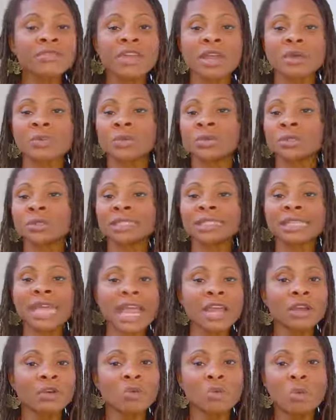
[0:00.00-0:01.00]
They will
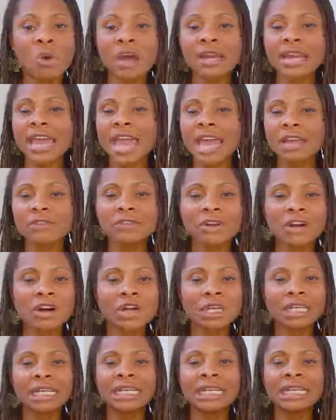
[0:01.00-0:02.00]
take whatever